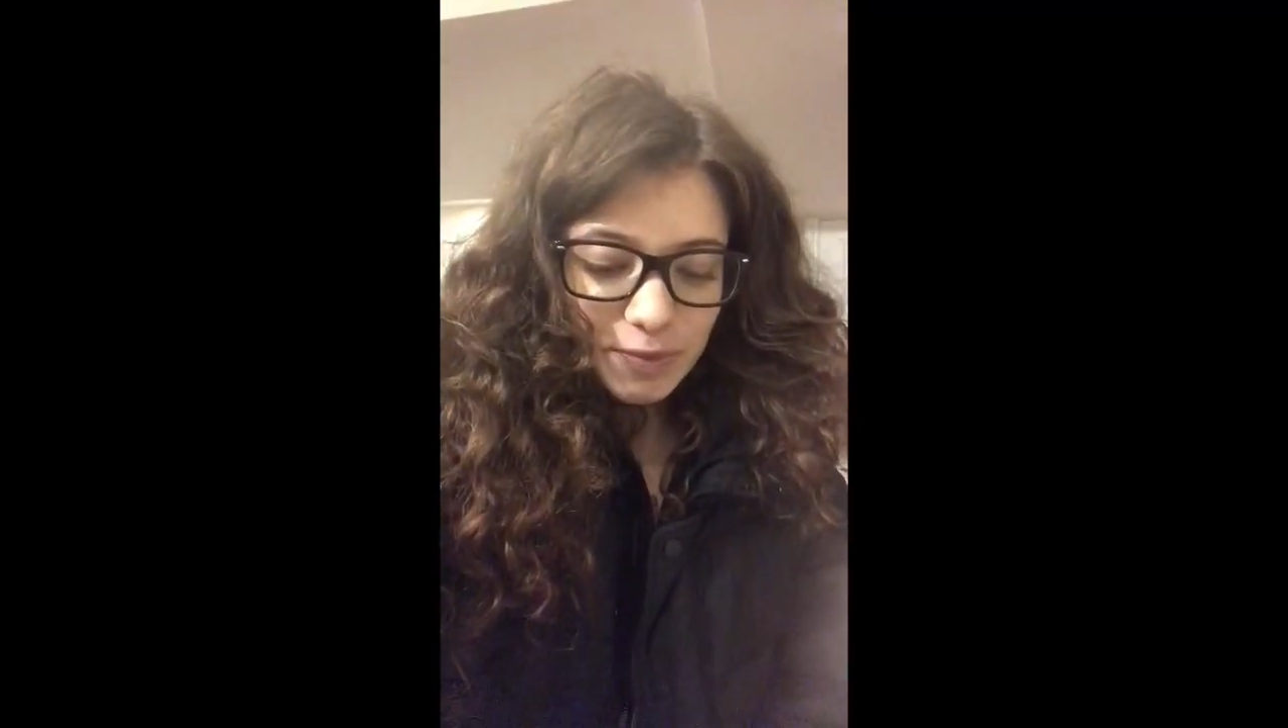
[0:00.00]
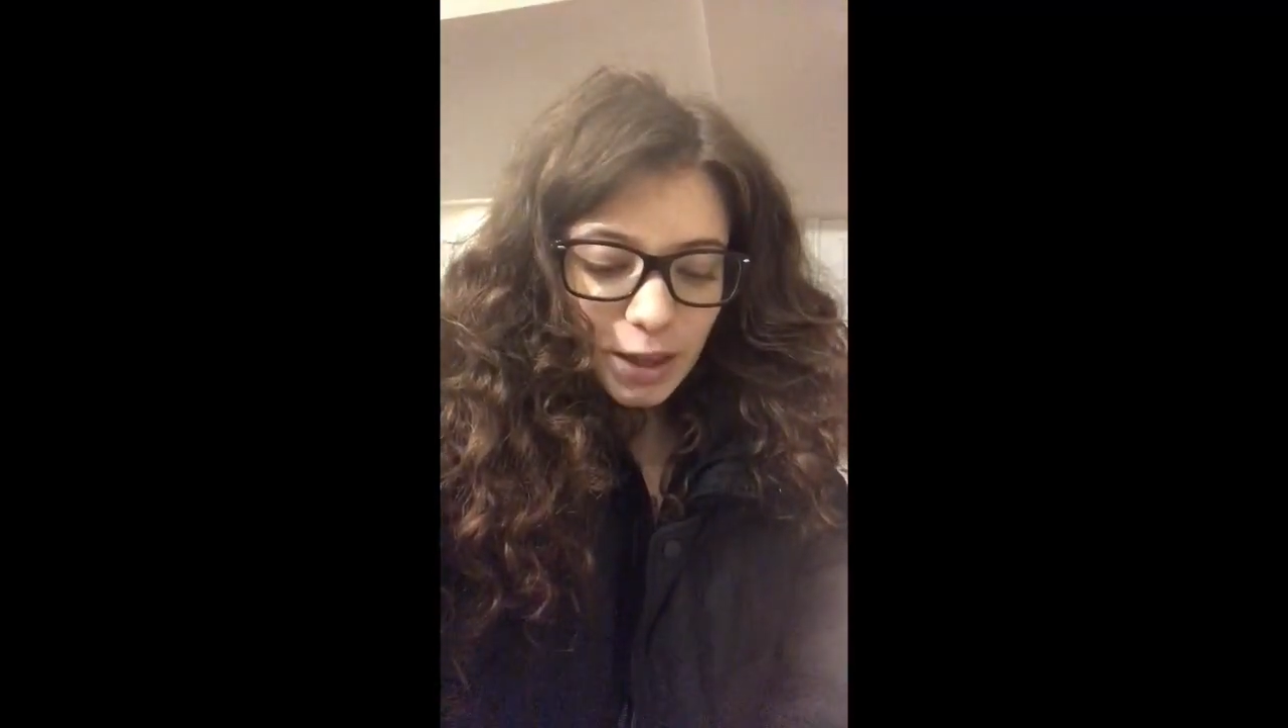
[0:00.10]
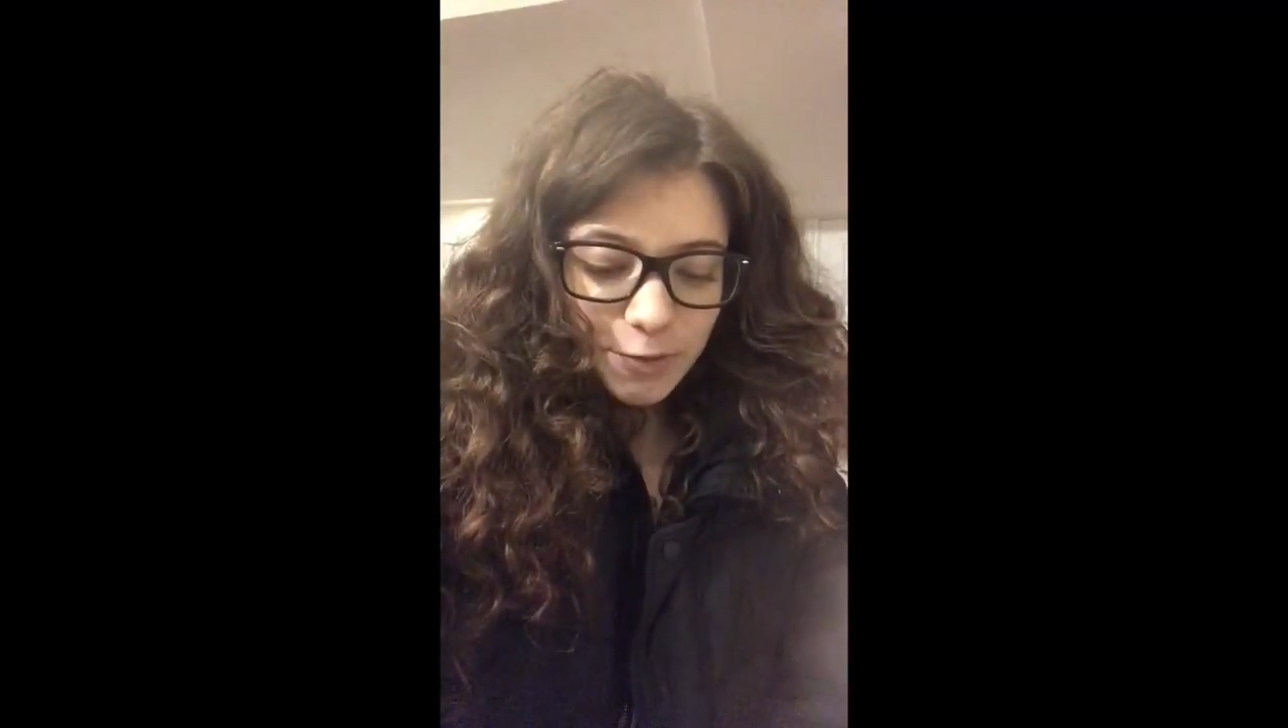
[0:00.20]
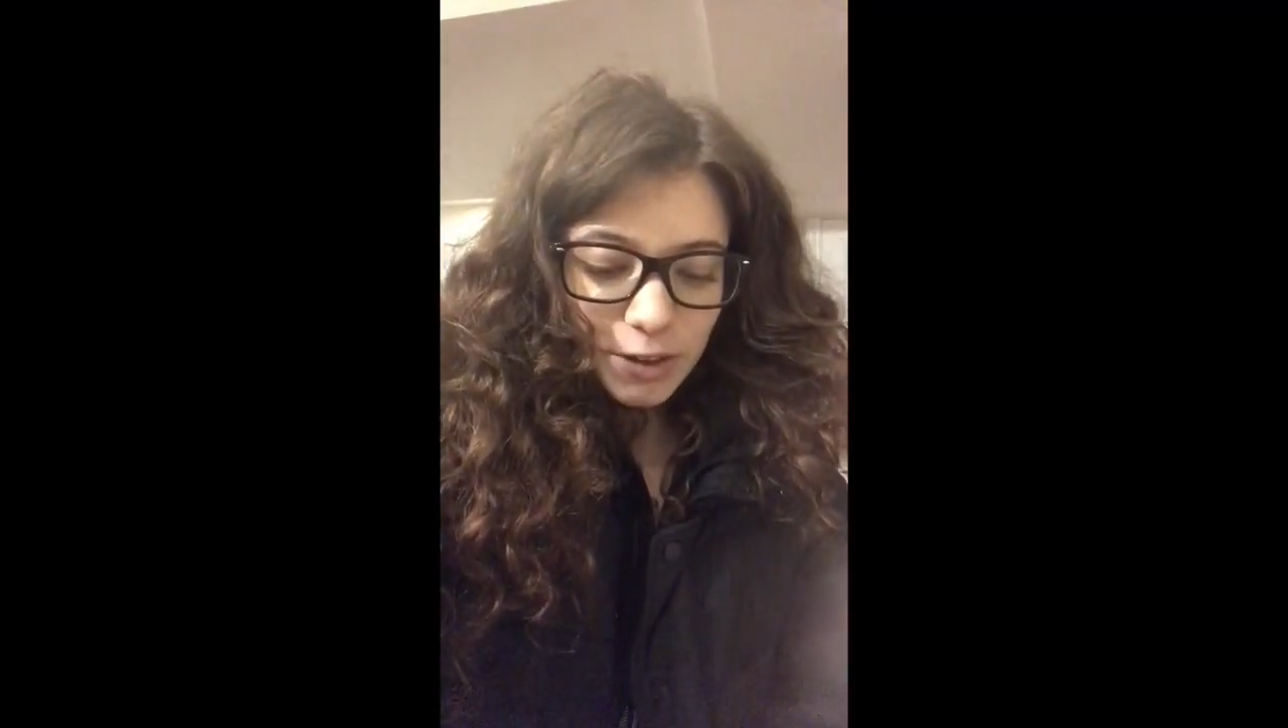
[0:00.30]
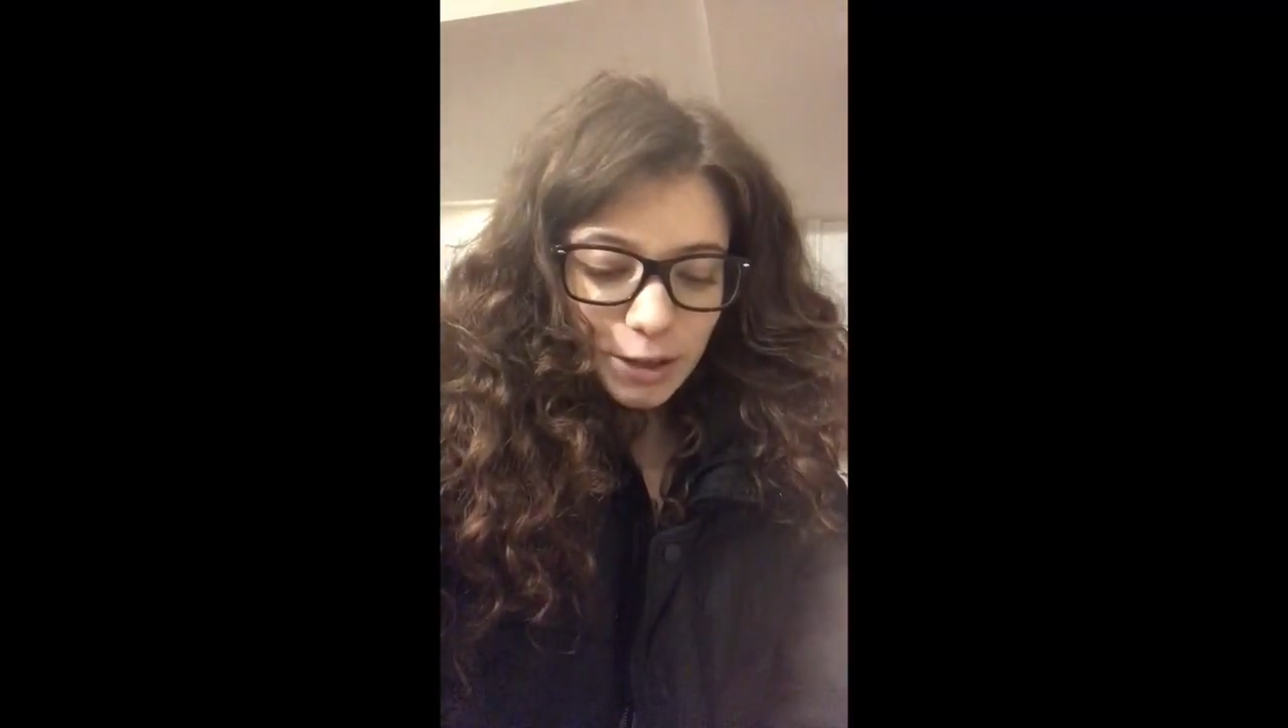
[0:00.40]

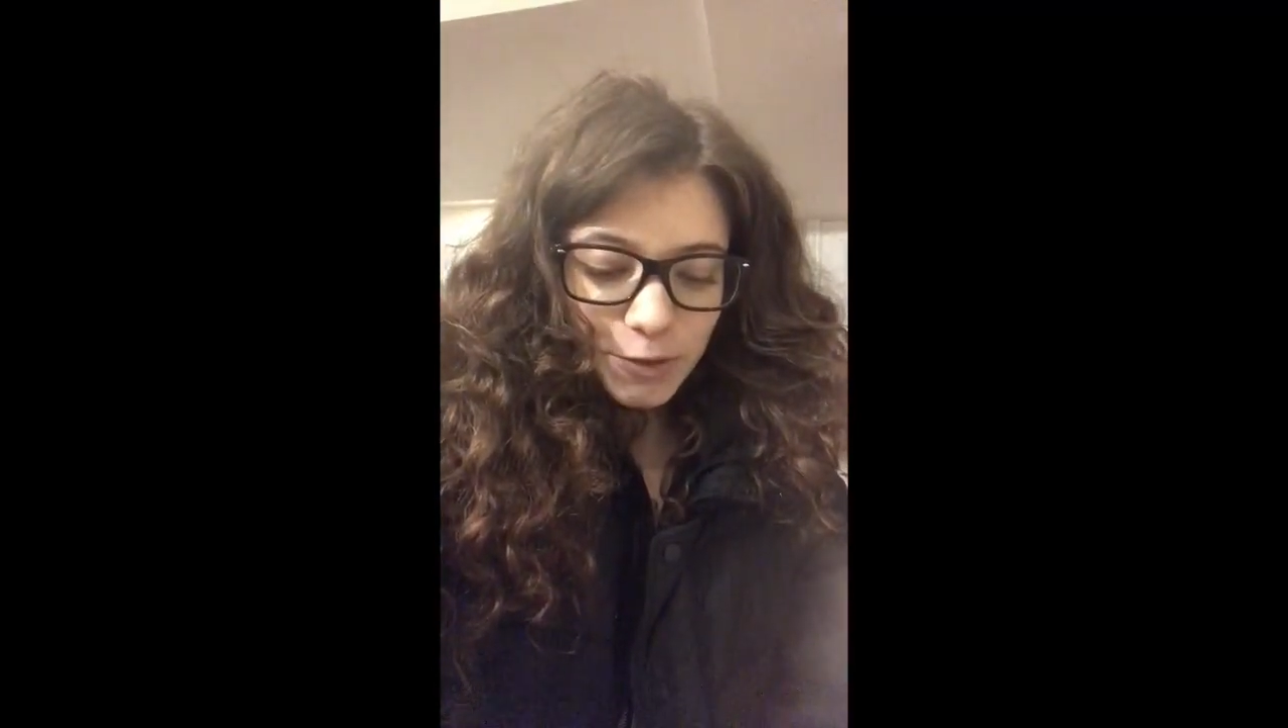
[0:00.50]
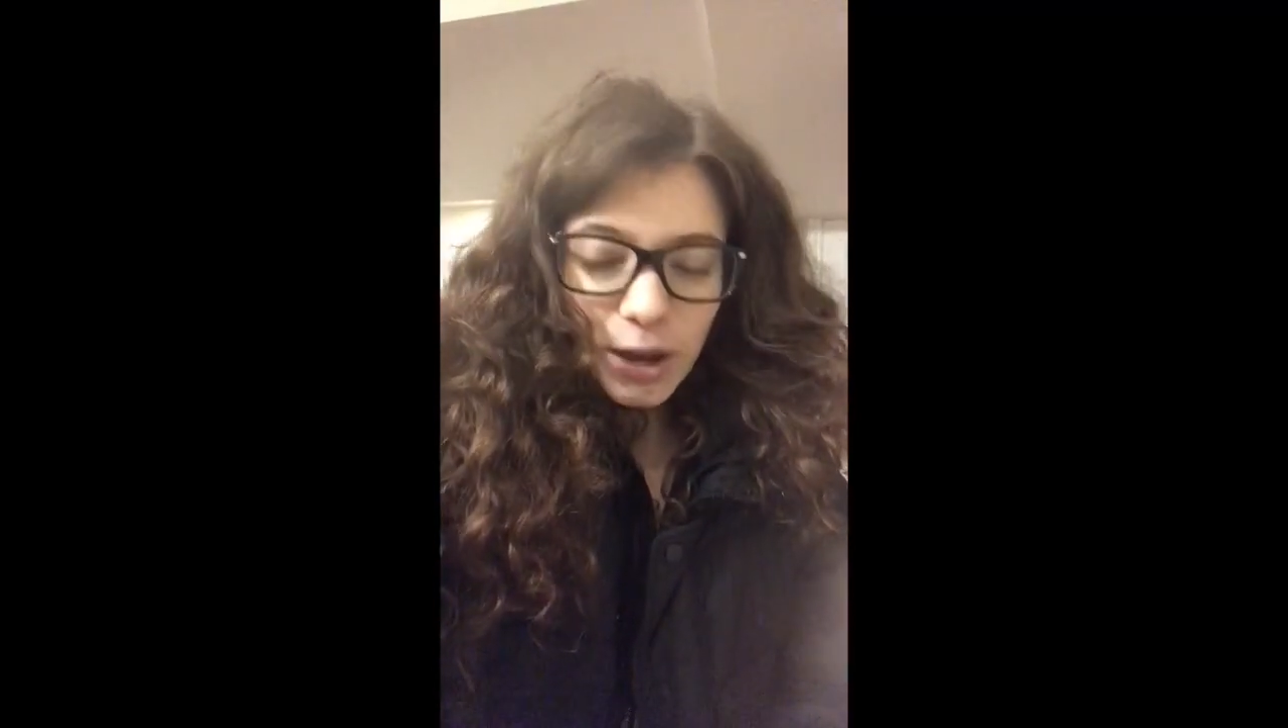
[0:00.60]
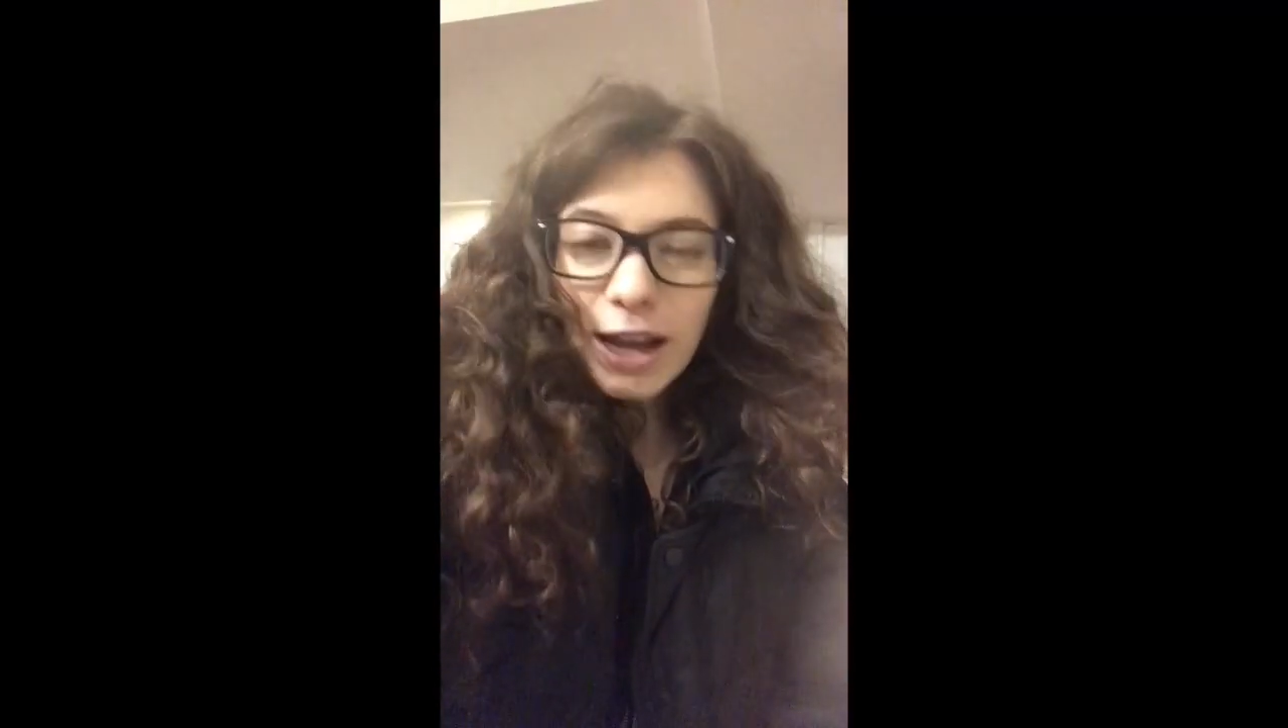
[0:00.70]
If you